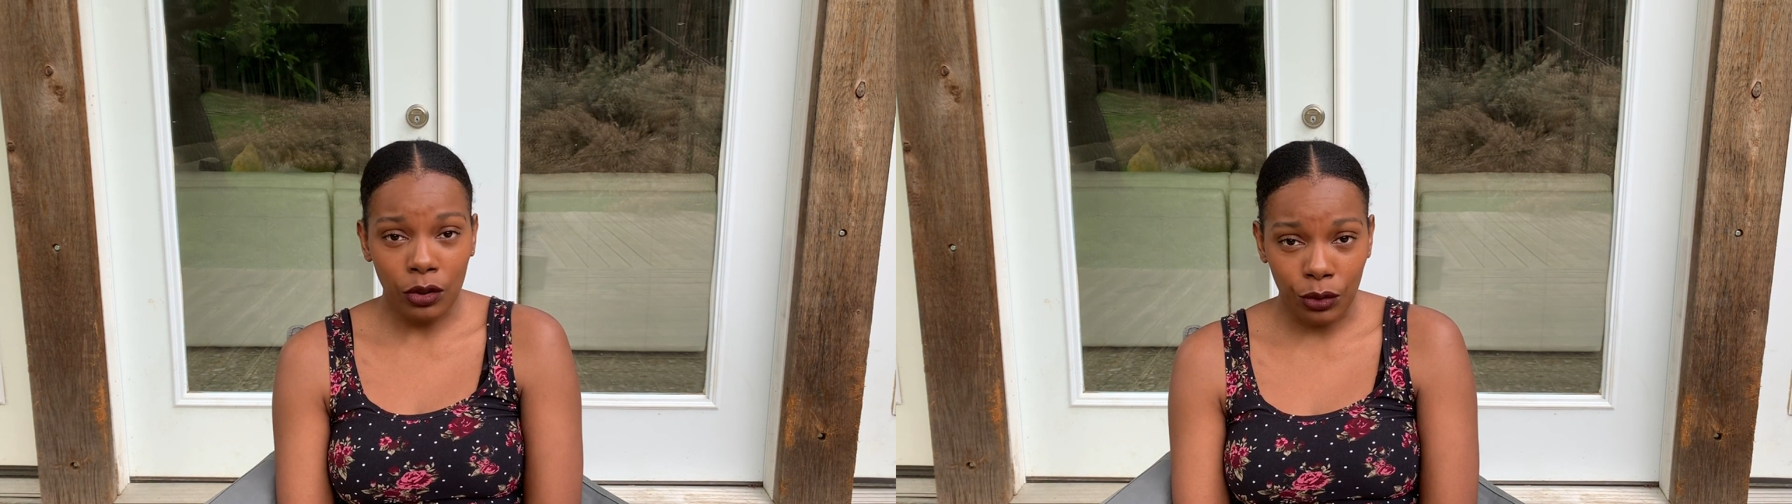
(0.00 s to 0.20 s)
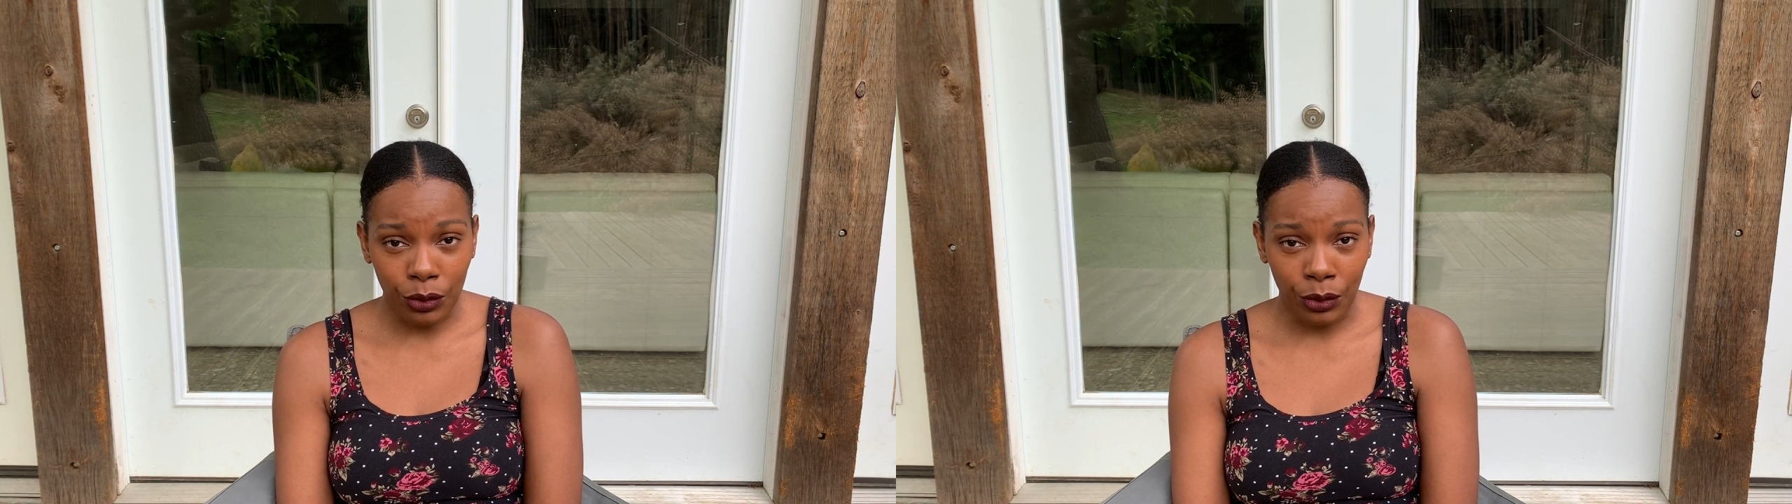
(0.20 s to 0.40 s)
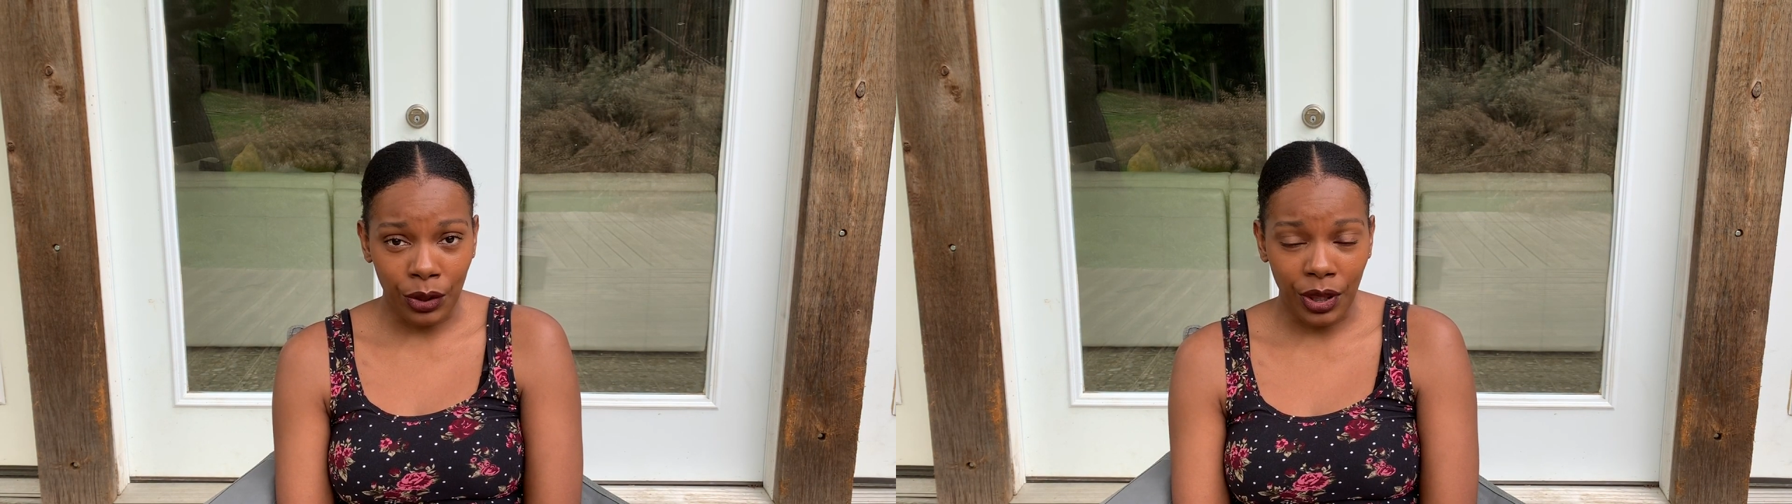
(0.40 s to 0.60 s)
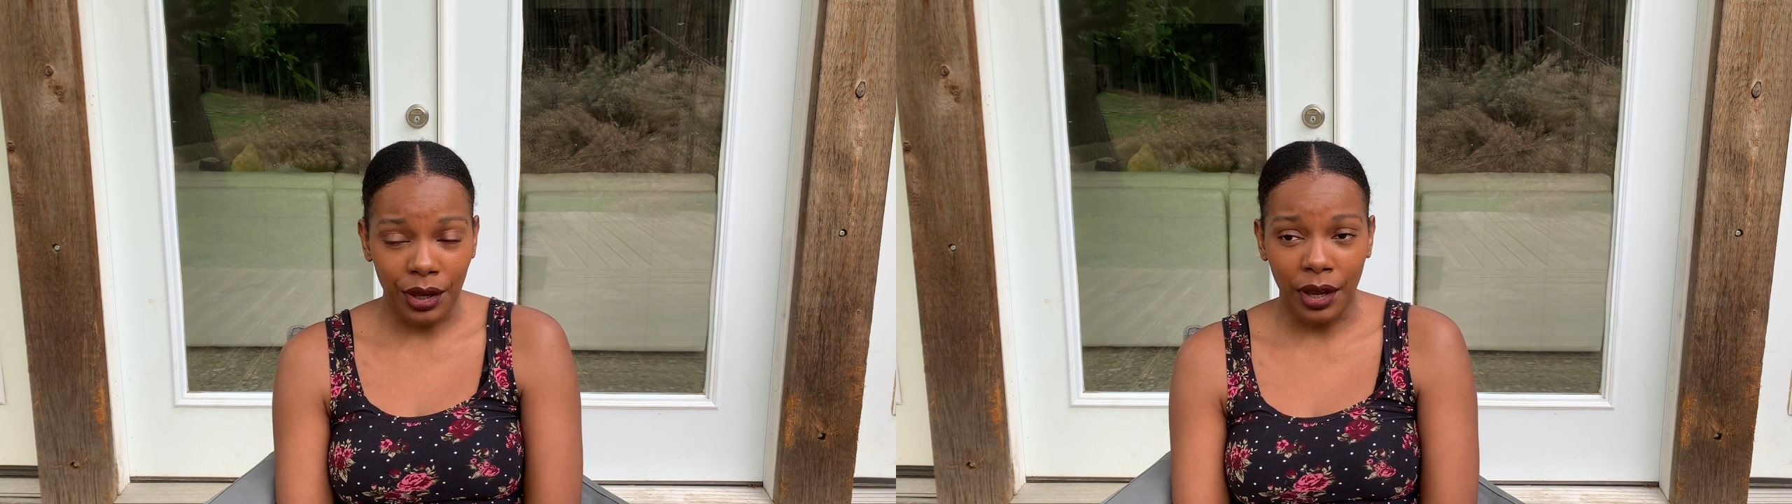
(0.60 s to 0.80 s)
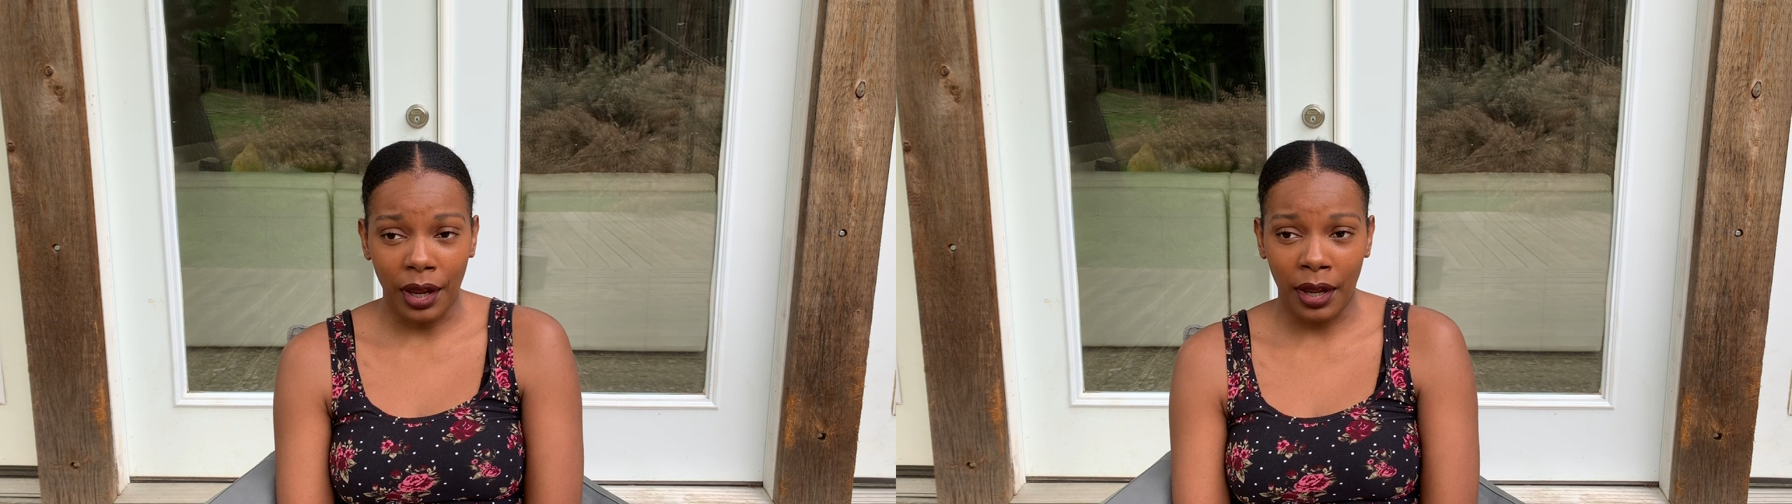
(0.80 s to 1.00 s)
truth
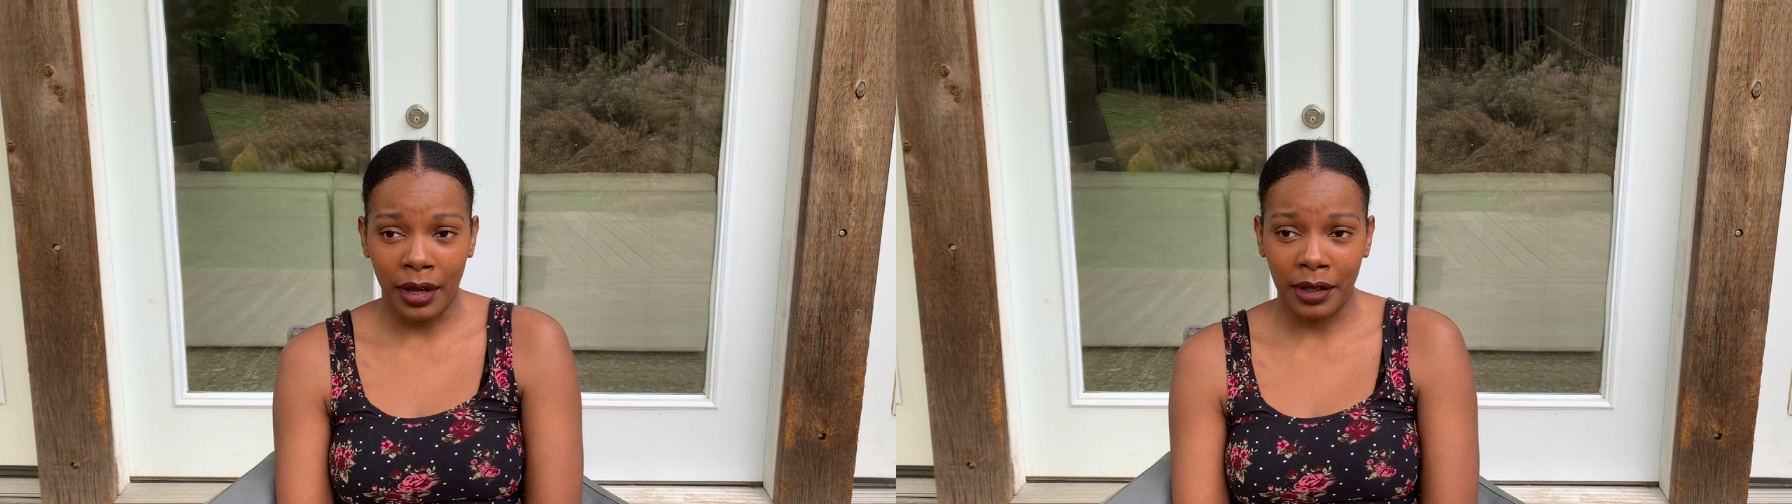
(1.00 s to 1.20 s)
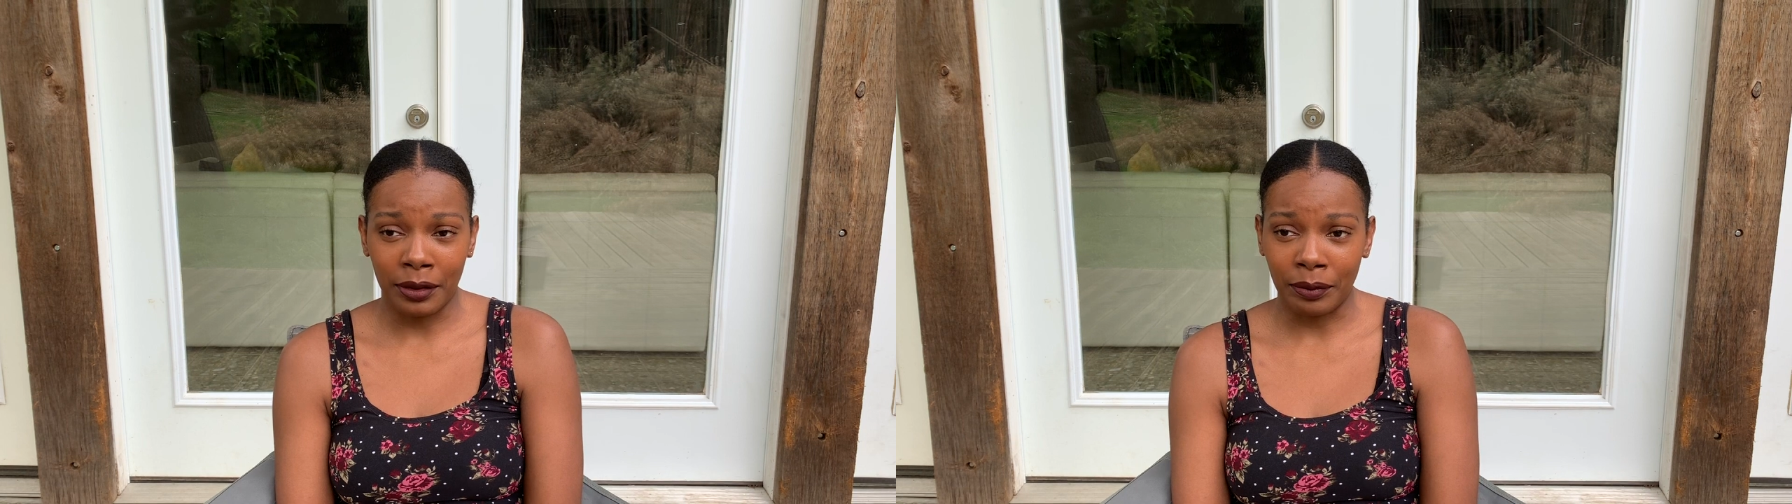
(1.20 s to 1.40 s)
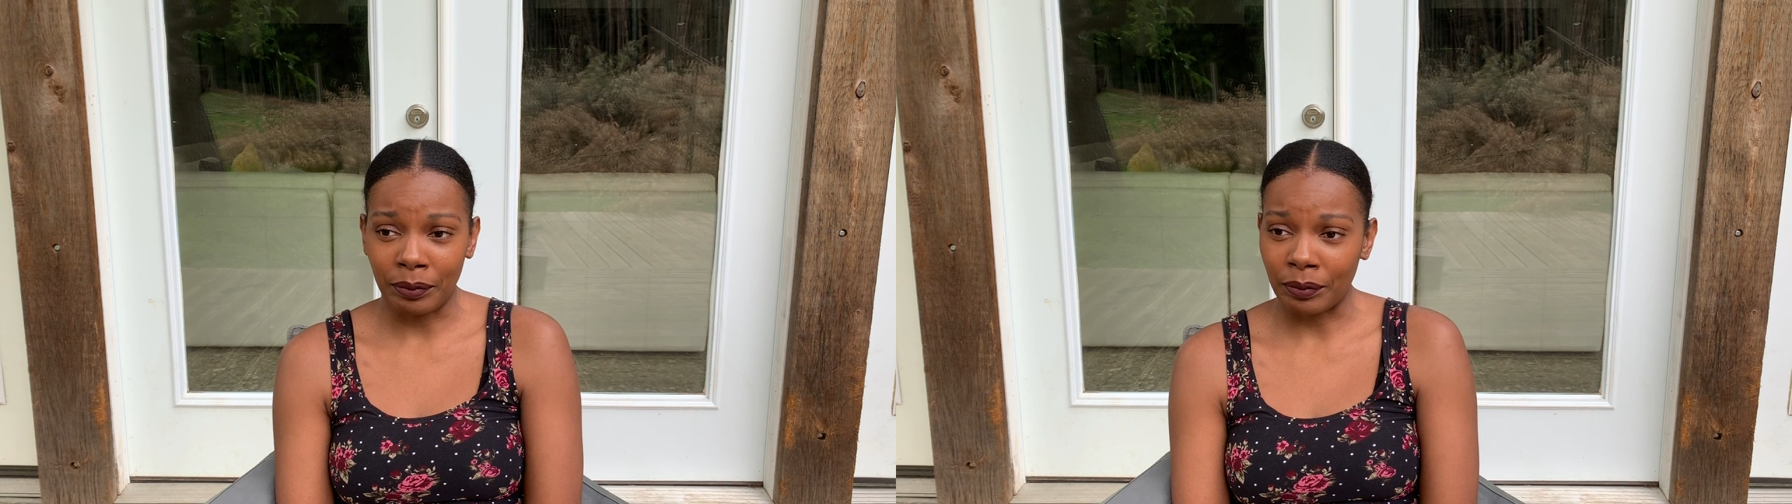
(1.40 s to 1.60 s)
and